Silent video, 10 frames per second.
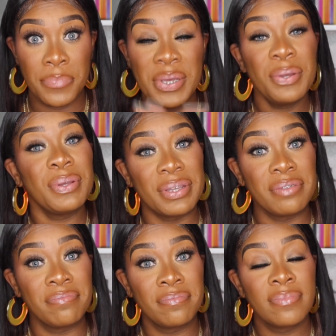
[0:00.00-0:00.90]
Period.
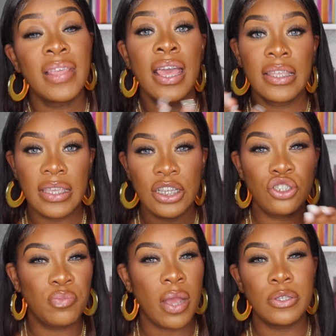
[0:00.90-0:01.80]
Yes,
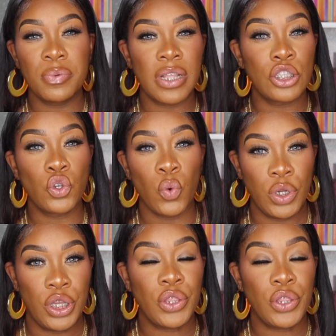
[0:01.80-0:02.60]
you probably spend like $20